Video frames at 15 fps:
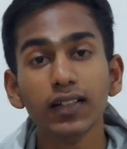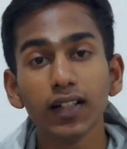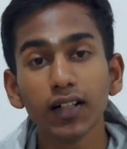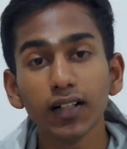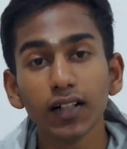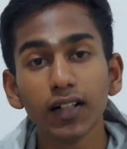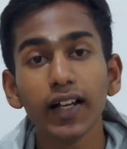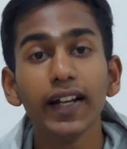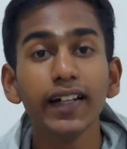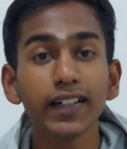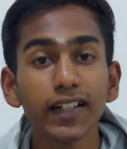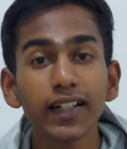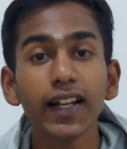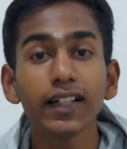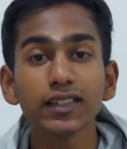the
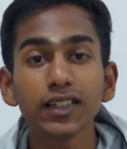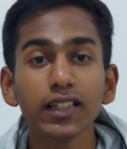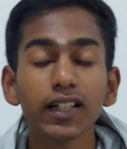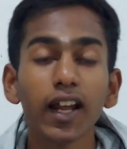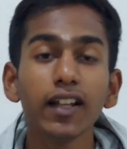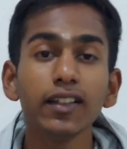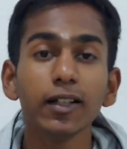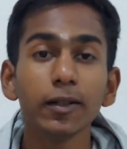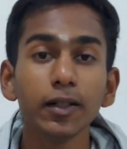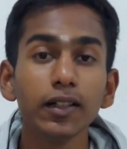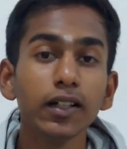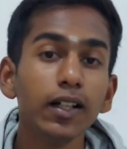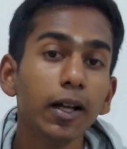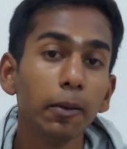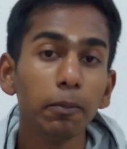entry and exit, and
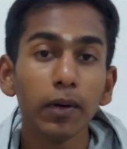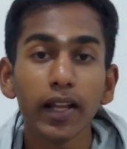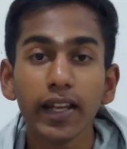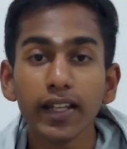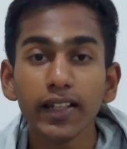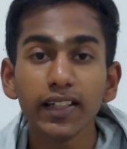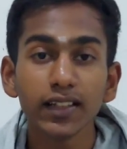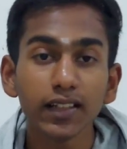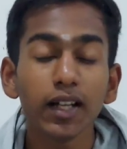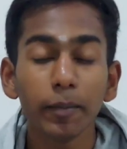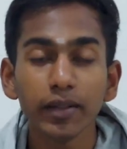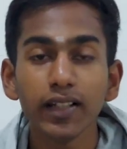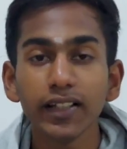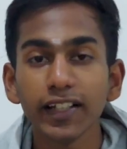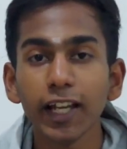
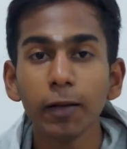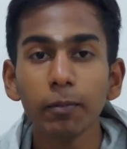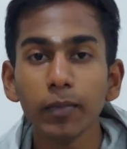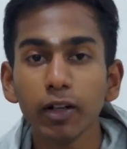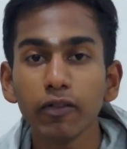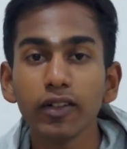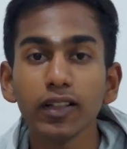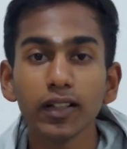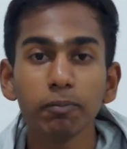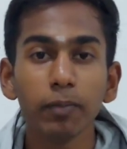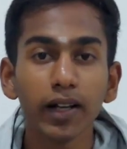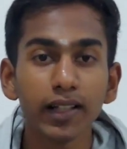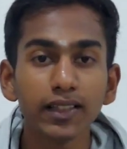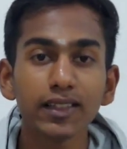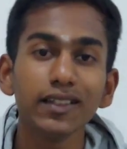the game between the
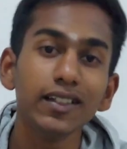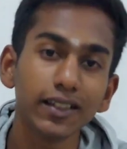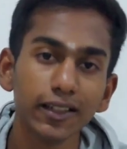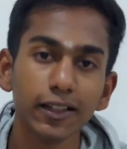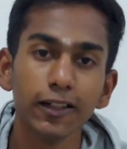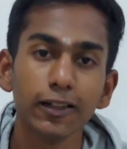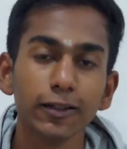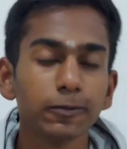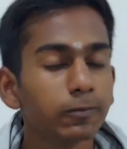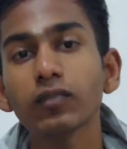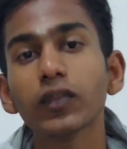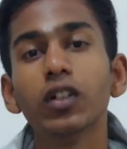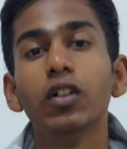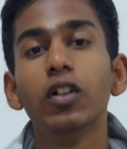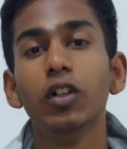buyers and the sellers.
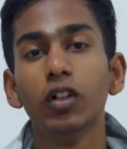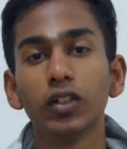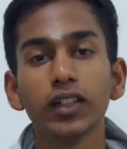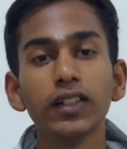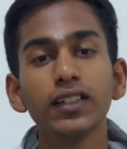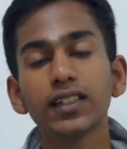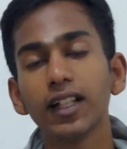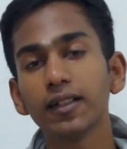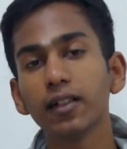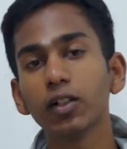So this